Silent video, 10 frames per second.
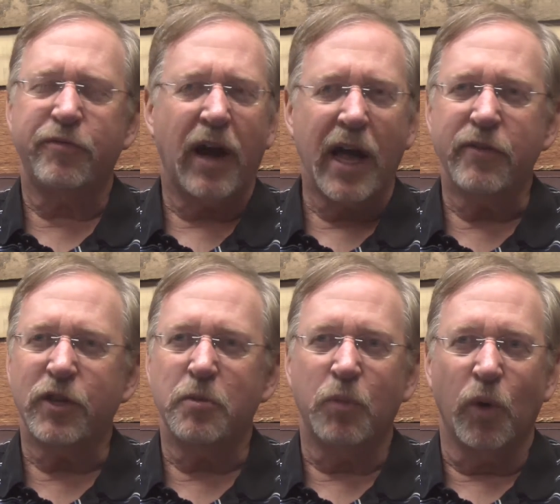5
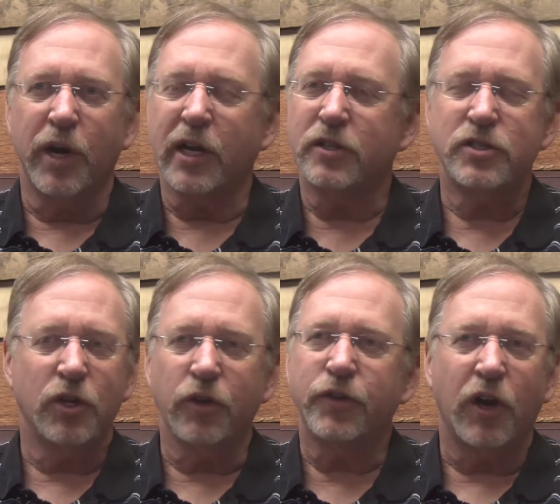in the morning. It's
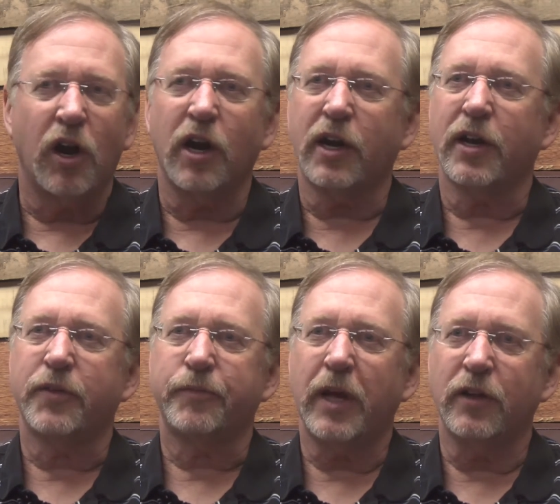still dark
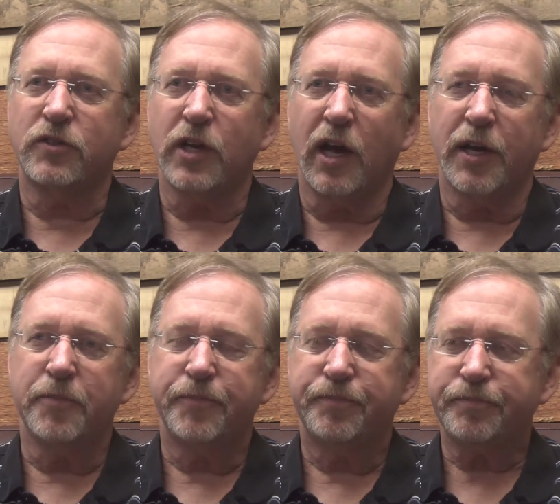
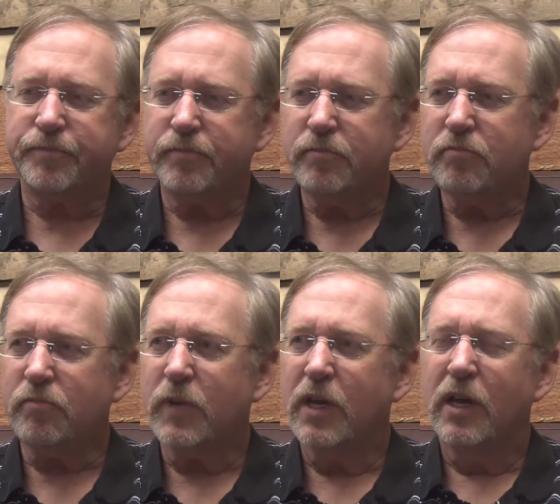outside.
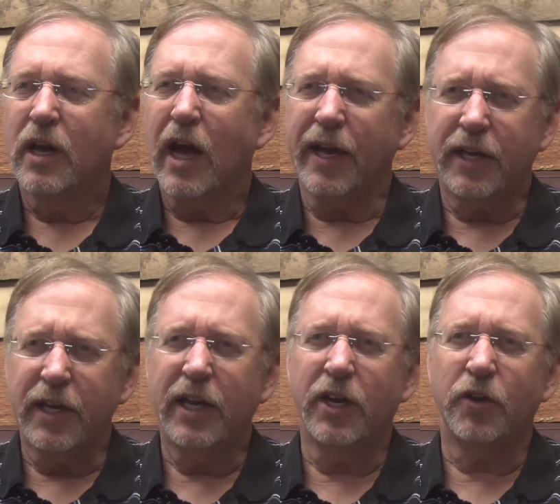I can
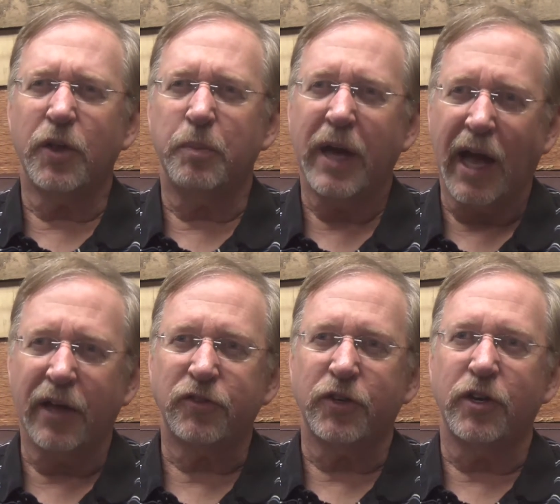hear the
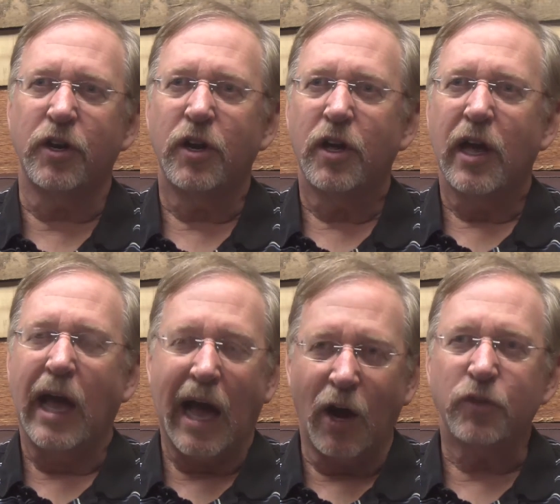pastor
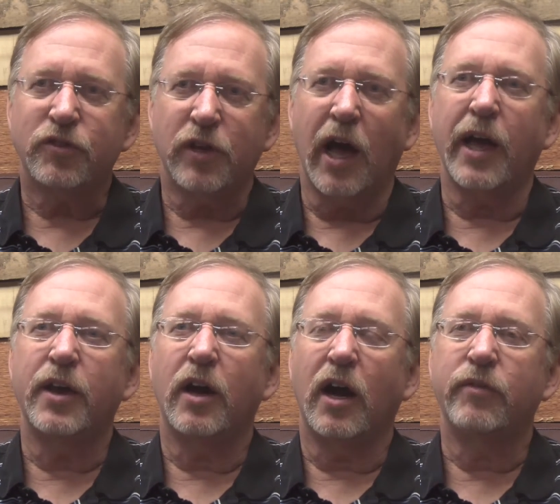
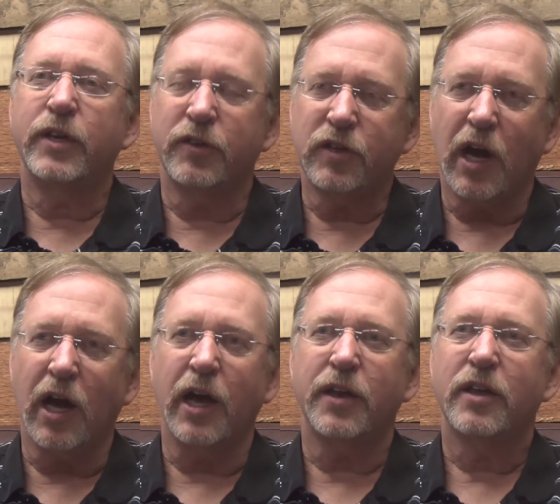outside of his
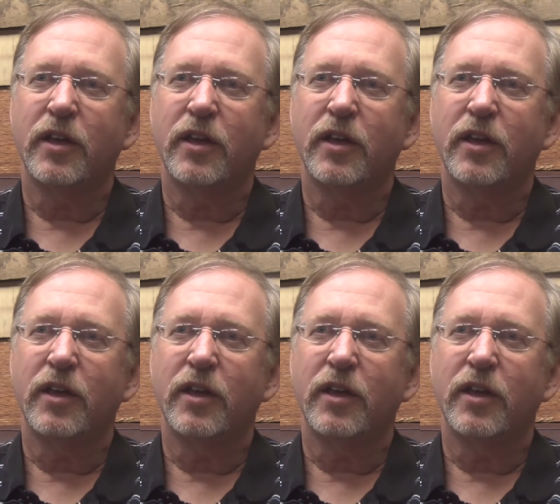hut